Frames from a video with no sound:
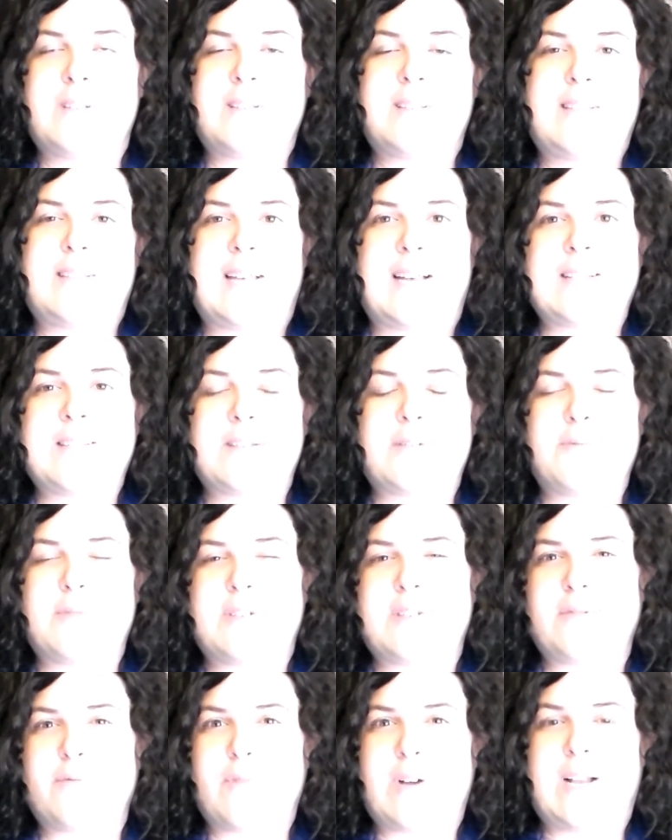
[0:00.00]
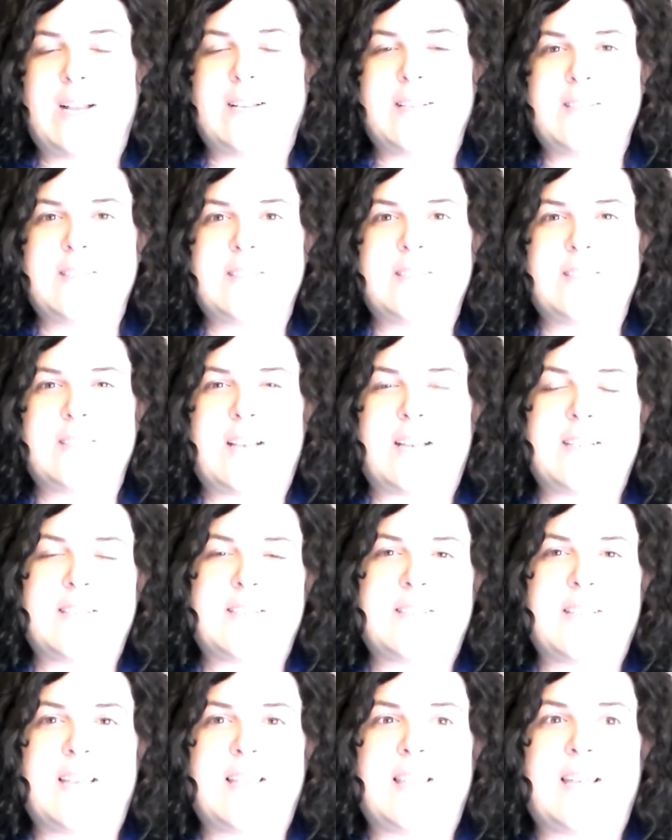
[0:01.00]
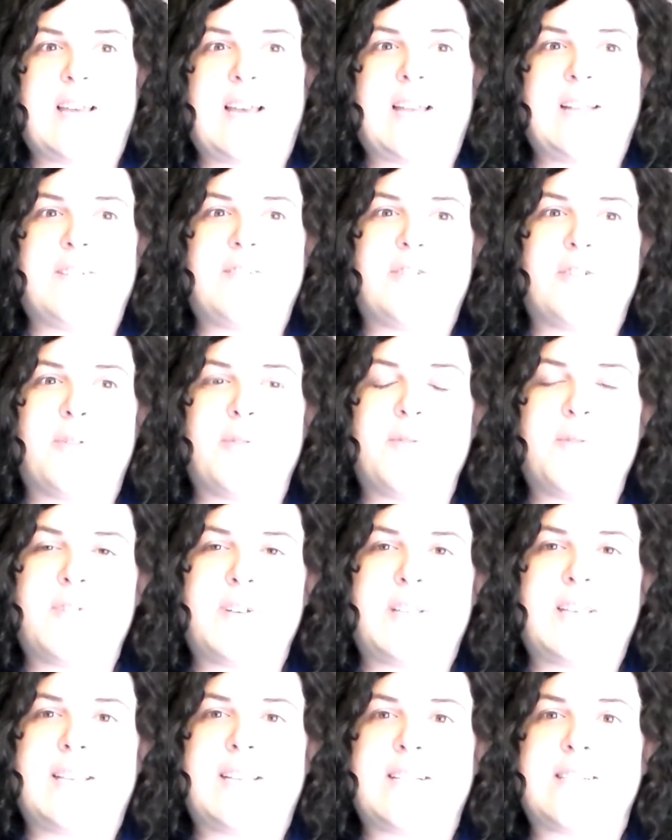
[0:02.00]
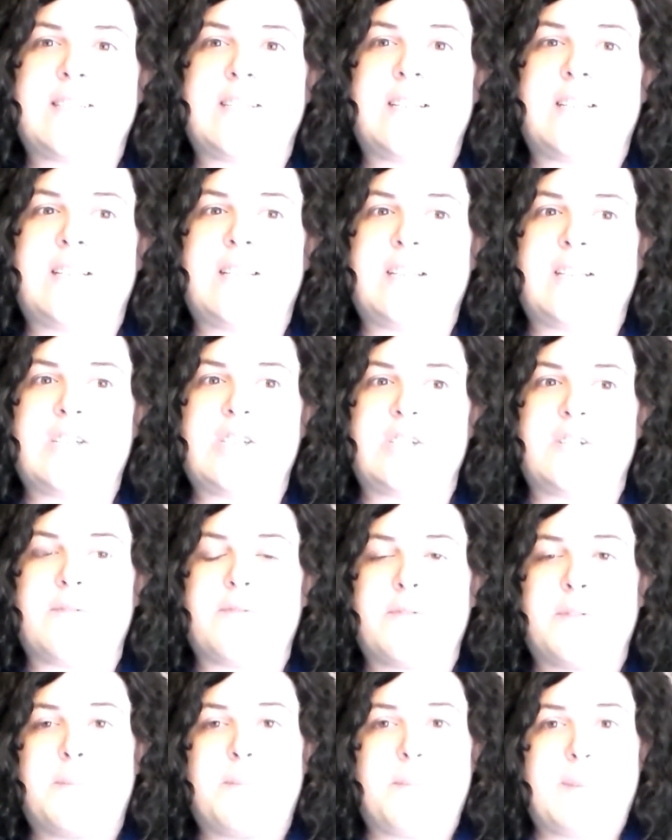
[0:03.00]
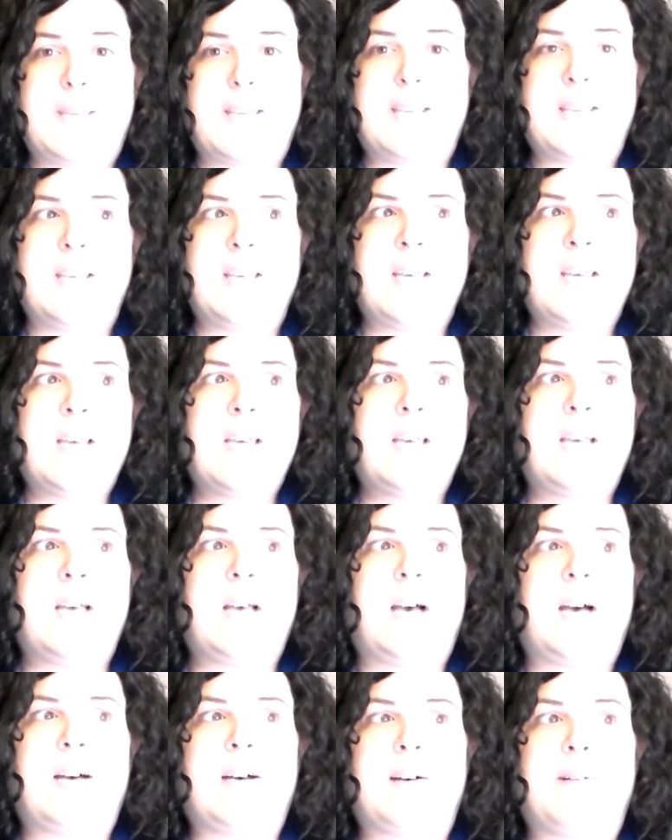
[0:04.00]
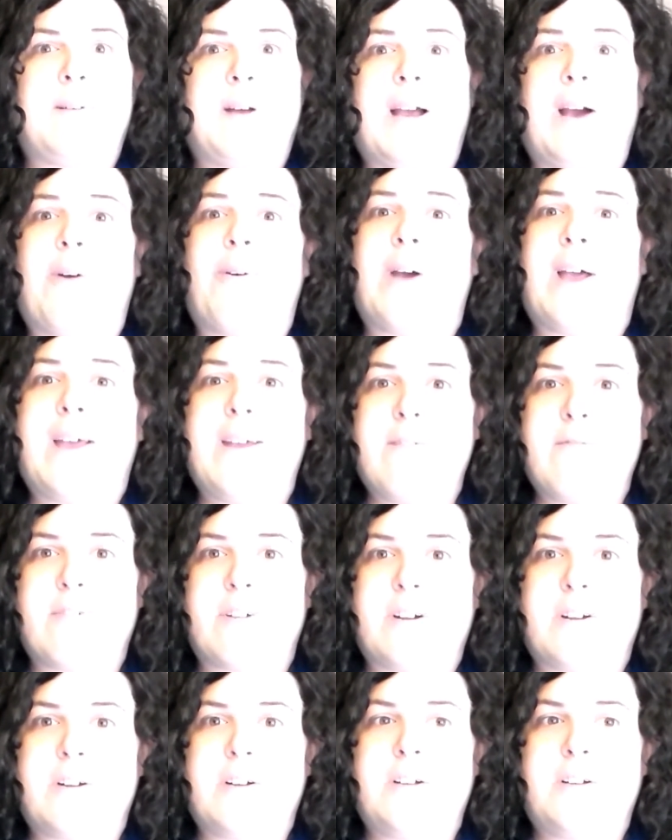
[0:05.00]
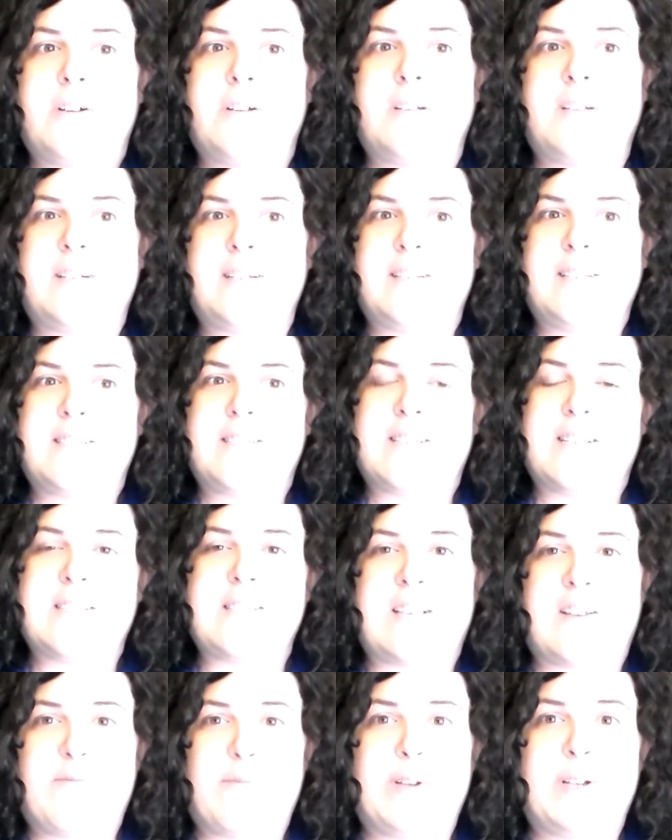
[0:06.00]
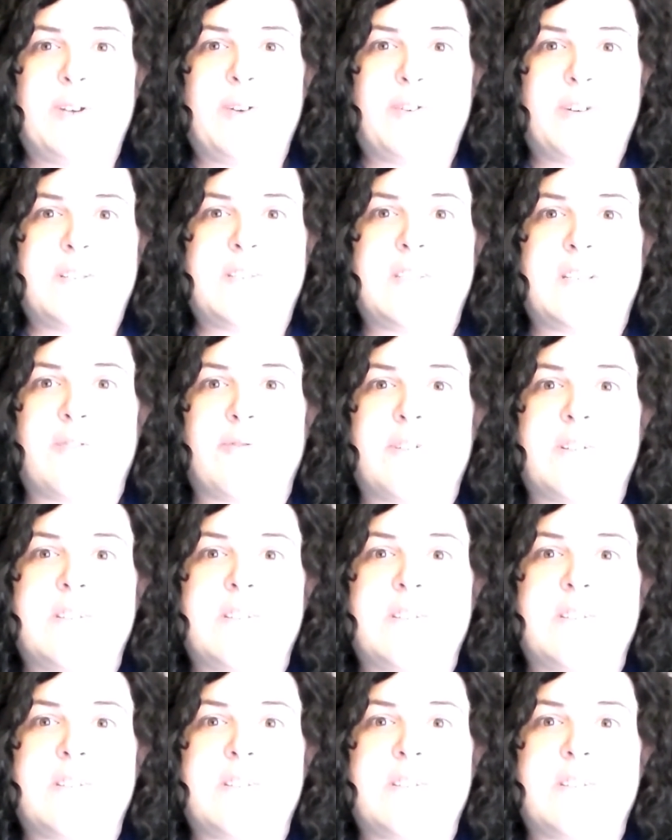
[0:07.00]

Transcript: that's the reason why I, I say that I don't feel like it's an addiction for me. Um, however, since I've been noticing